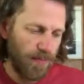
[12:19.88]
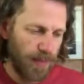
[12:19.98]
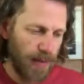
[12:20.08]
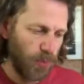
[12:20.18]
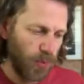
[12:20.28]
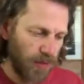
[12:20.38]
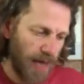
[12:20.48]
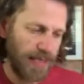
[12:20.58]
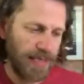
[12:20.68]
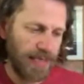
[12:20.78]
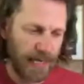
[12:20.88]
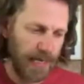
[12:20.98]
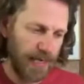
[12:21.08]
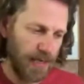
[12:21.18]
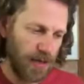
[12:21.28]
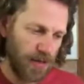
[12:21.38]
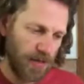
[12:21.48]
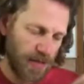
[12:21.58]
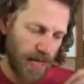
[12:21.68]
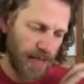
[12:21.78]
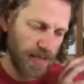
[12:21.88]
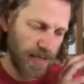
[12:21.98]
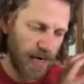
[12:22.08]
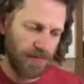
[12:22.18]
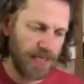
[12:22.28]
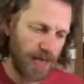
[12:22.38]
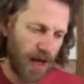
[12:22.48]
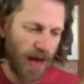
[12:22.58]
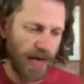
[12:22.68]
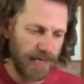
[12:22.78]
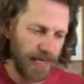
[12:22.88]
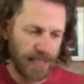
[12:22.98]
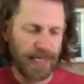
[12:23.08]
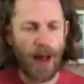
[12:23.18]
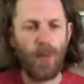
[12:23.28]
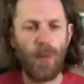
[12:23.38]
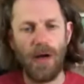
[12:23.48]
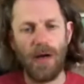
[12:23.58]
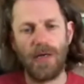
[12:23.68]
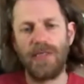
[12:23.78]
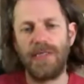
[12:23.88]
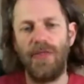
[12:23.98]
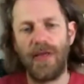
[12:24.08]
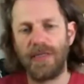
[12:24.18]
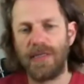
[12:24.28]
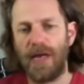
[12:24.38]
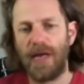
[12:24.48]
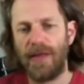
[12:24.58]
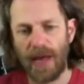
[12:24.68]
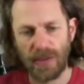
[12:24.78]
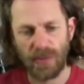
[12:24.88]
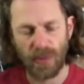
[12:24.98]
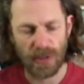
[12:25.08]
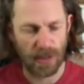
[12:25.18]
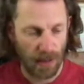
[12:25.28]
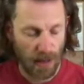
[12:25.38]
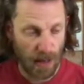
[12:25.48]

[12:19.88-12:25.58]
people with idea. Then there's a kind of ideas networks and things like that, which are